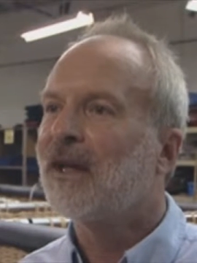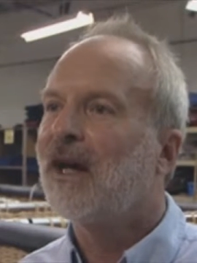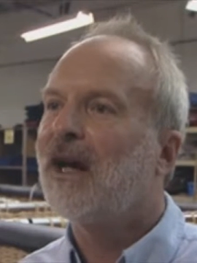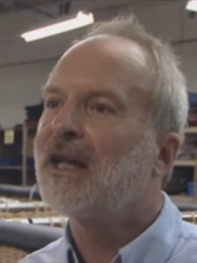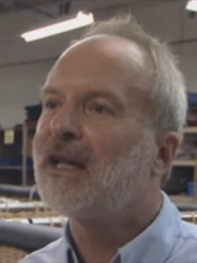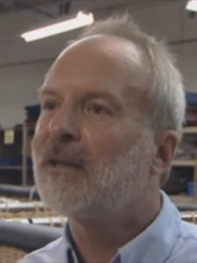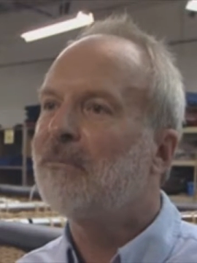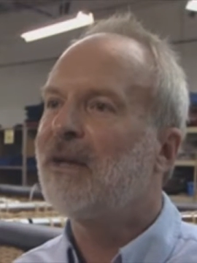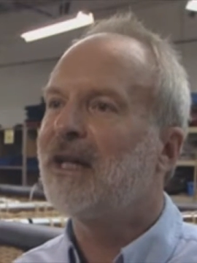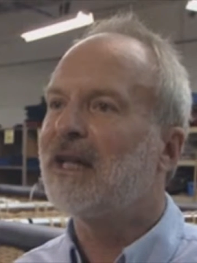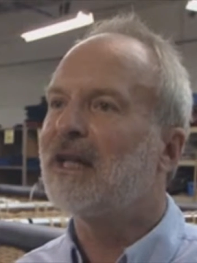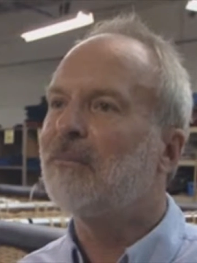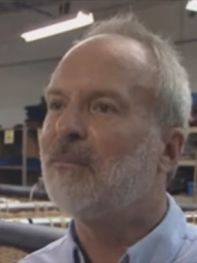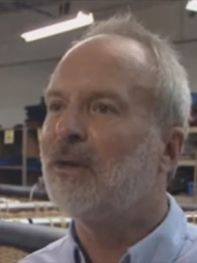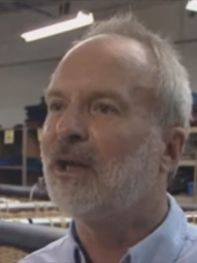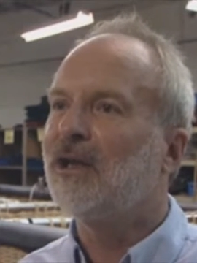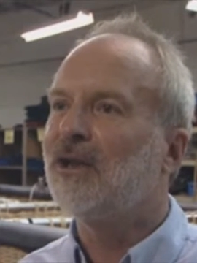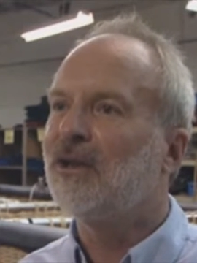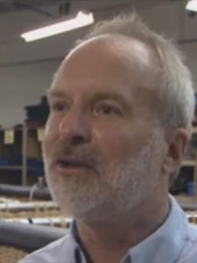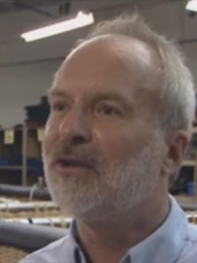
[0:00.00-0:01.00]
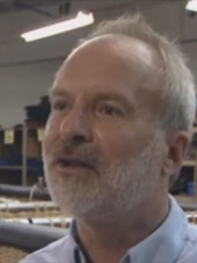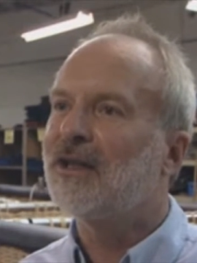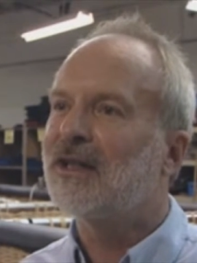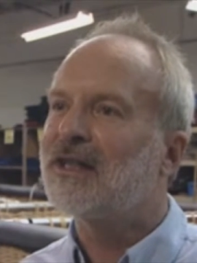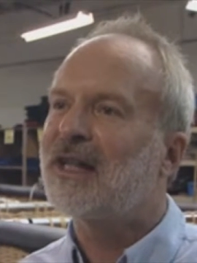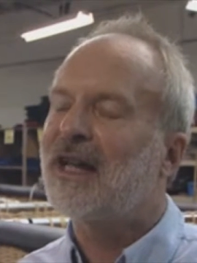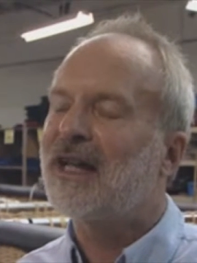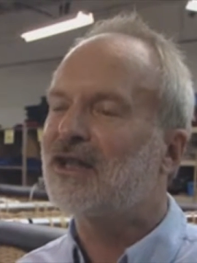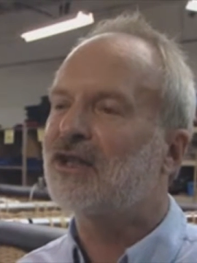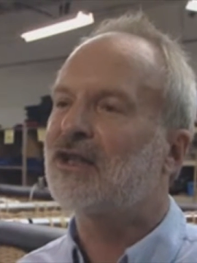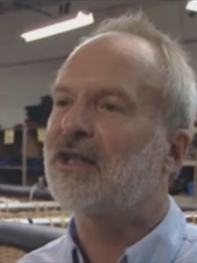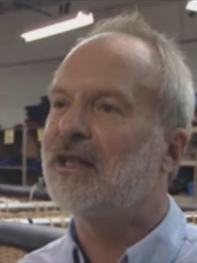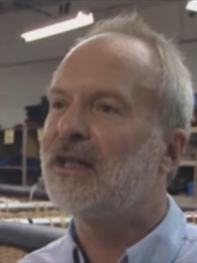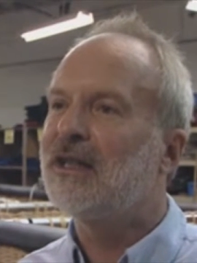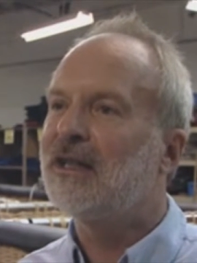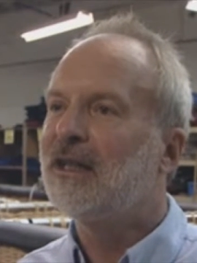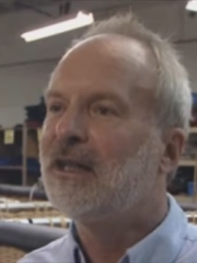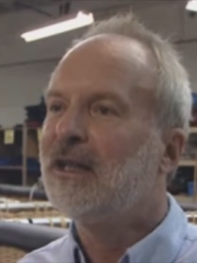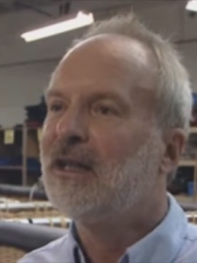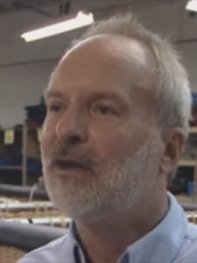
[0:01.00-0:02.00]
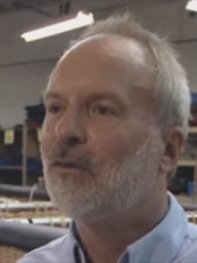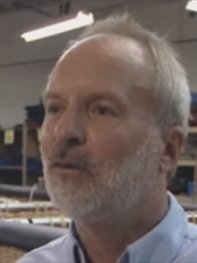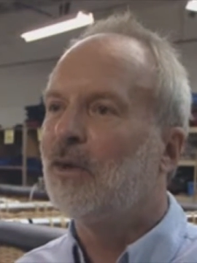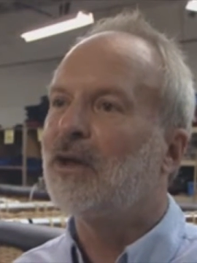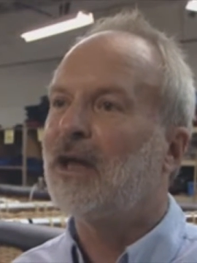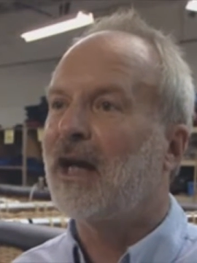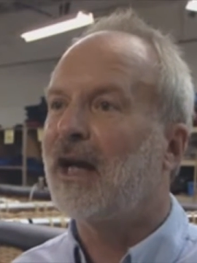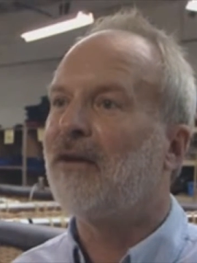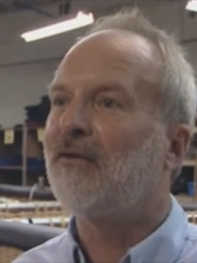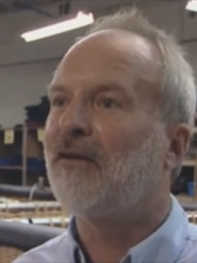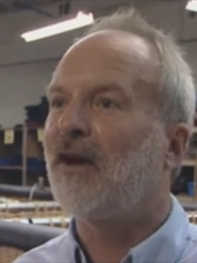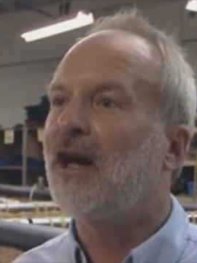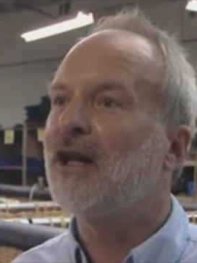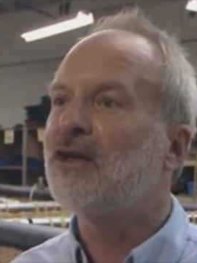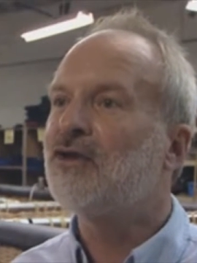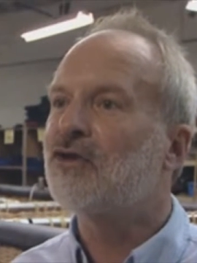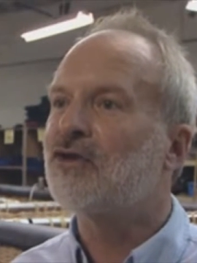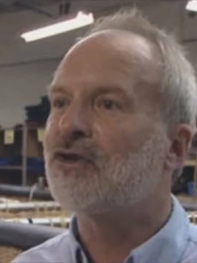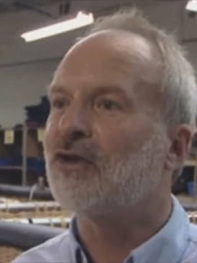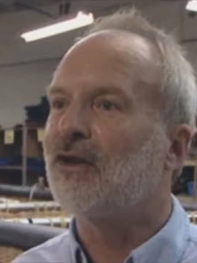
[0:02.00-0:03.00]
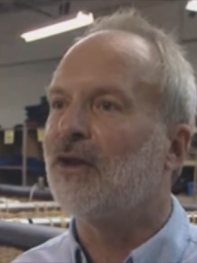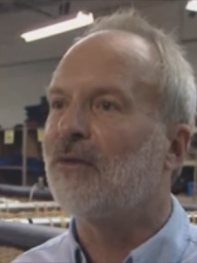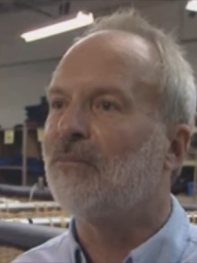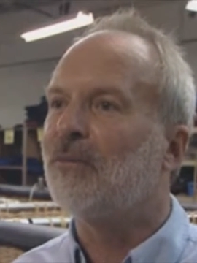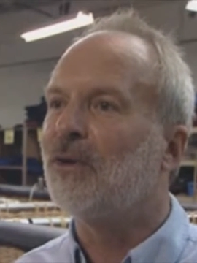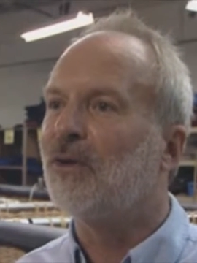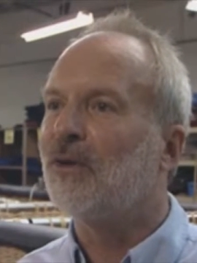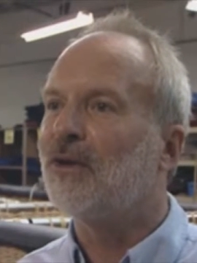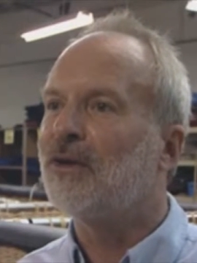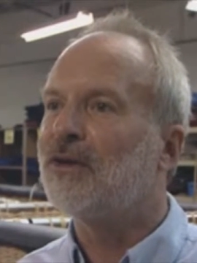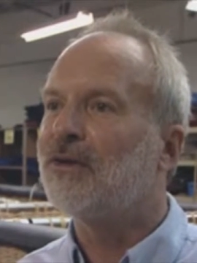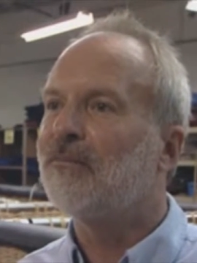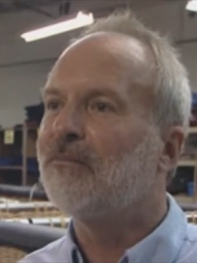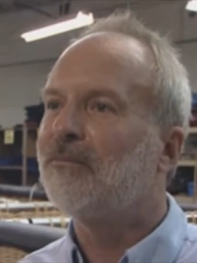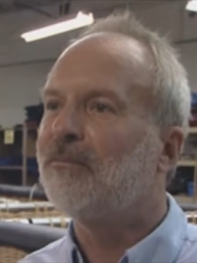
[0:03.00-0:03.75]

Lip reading: I can make a balloon that actually will have hydrogen on board,